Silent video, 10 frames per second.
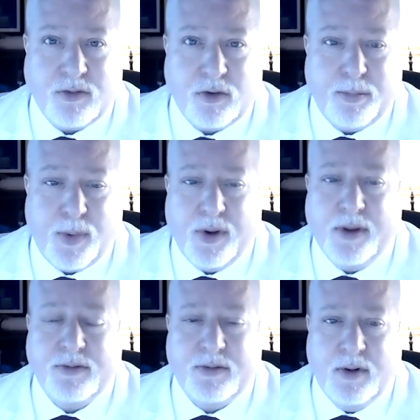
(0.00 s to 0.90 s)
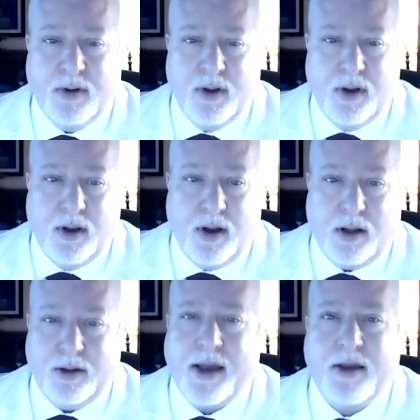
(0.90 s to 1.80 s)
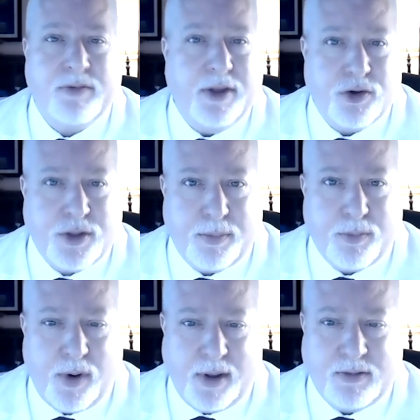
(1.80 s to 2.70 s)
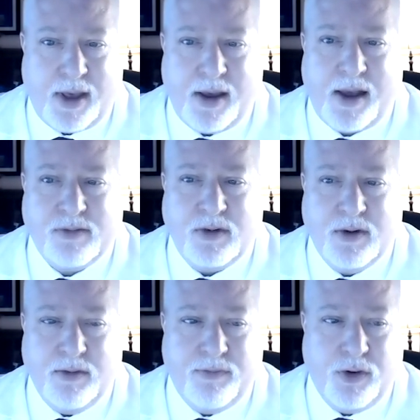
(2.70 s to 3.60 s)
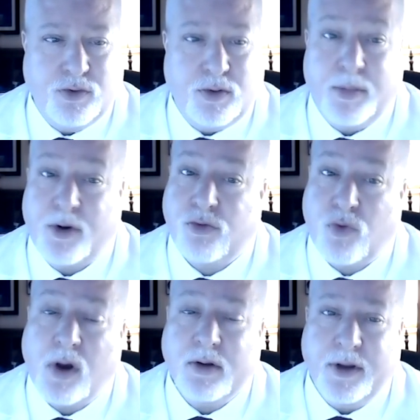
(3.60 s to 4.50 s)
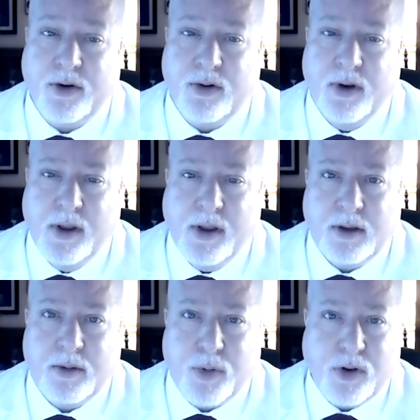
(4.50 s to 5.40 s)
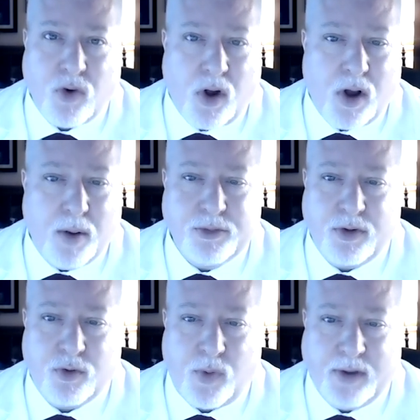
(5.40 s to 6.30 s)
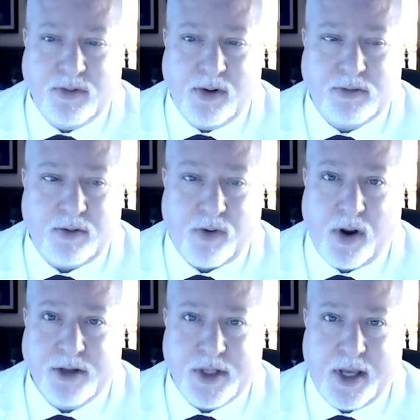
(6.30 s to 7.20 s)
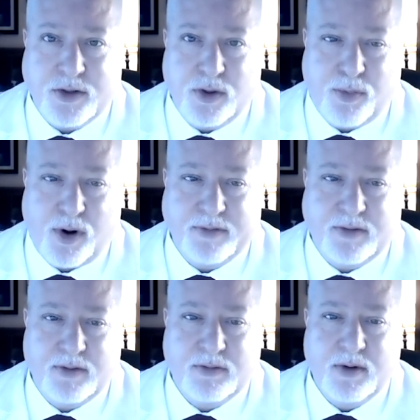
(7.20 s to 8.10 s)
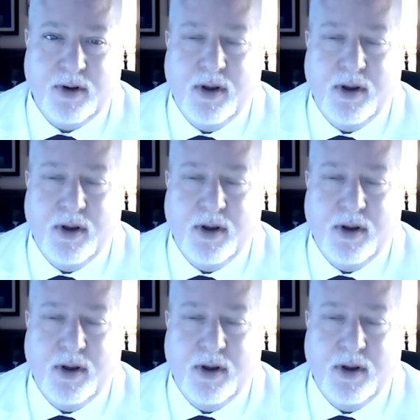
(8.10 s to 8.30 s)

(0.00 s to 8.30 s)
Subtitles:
experience. A lack of leadership creates chaos and confusion, but a strong leader can bring calm to the craziness of our educational process.